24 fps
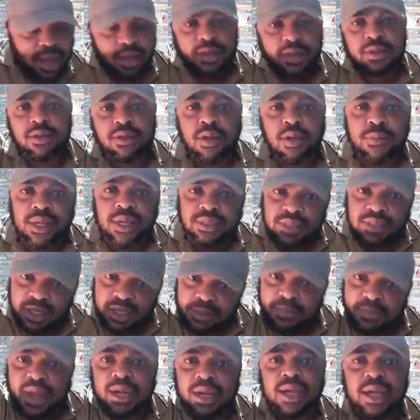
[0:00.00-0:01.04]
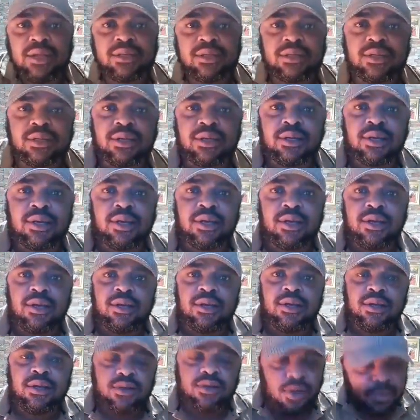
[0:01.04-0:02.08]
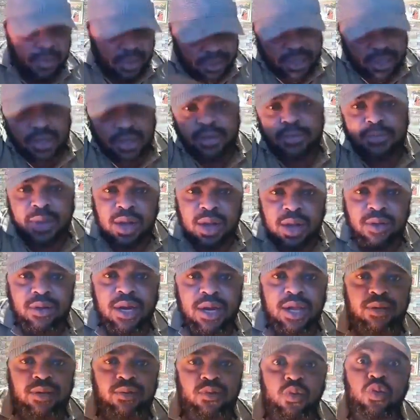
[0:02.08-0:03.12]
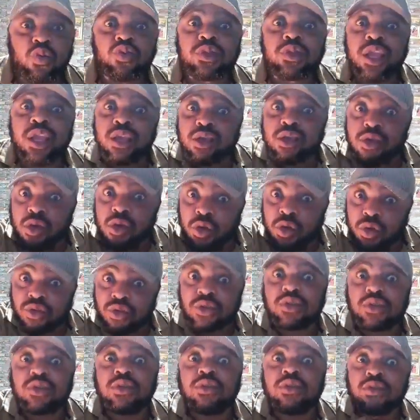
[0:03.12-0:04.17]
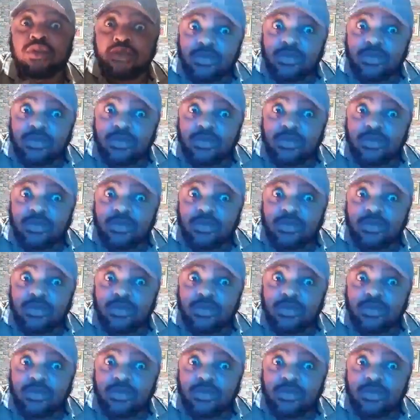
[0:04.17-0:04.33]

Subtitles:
come and take my land. Come and take my own land. We will take yours.